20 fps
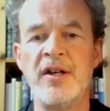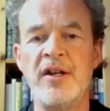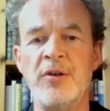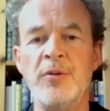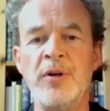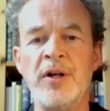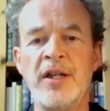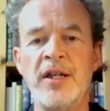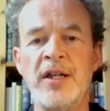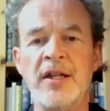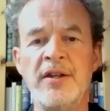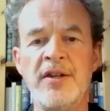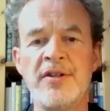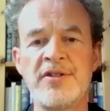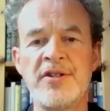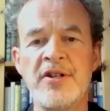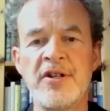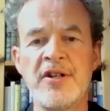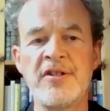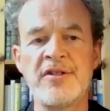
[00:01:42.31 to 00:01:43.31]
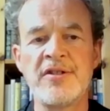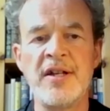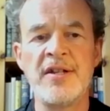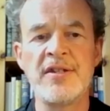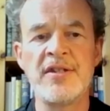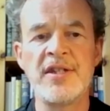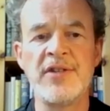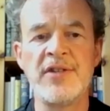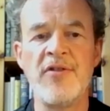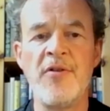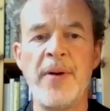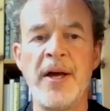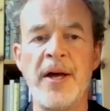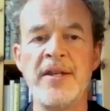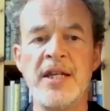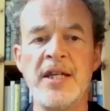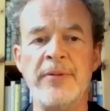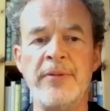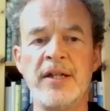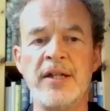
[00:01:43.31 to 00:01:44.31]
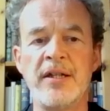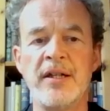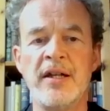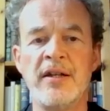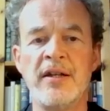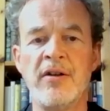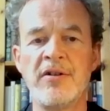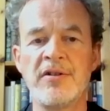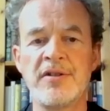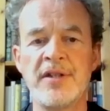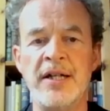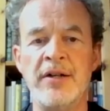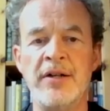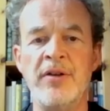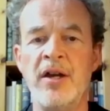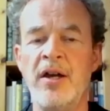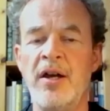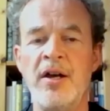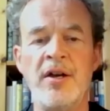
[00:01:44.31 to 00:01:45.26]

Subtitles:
working in the circumstances of a pandemic and lockdown